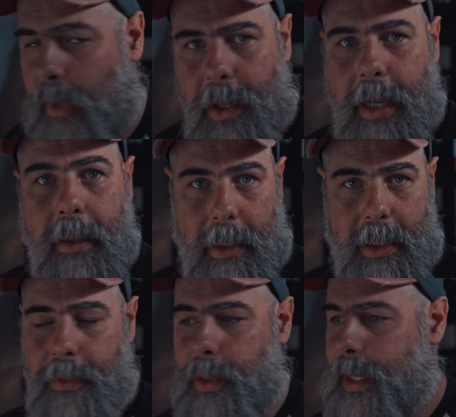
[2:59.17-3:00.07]
Okay, let's
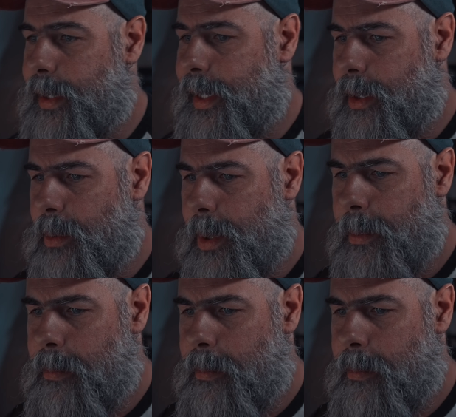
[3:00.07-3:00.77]
have a look at the second one.